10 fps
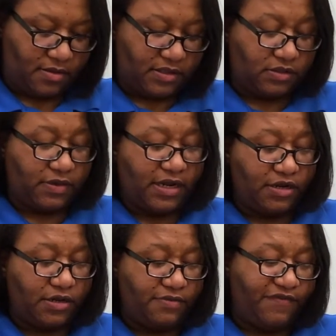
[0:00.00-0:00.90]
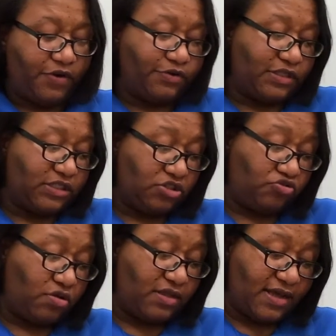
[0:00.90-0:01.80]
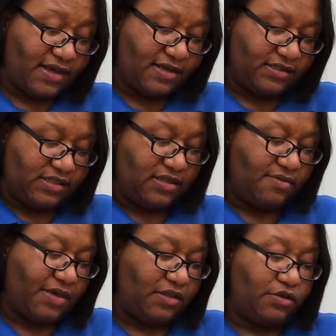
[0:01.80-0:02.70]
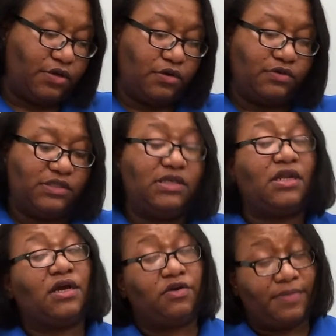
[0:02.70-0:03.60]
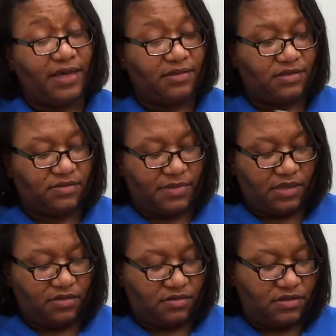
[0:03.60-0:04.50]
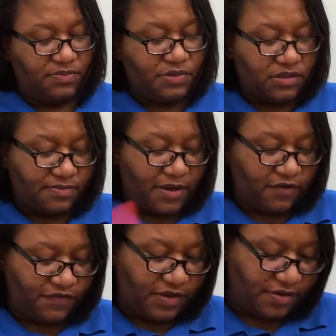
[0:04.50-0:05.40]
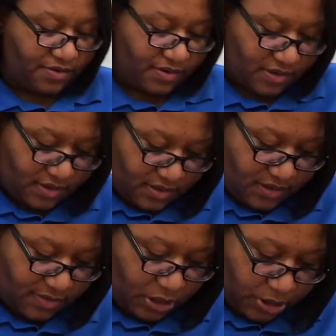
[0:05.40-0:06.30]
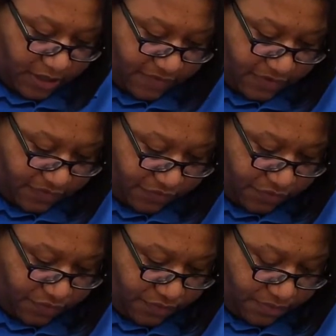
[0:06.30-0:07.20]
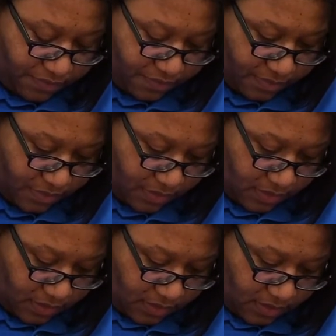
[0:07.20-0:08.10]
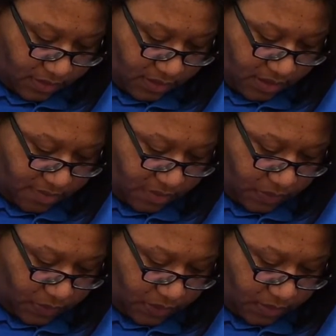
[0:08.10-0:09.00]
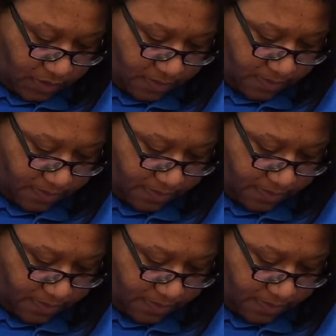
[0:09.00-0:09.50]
So what I did first, I just draw the eyes, then I make the nose, then I go back to put the mouth there to make sure I have enough room in between them.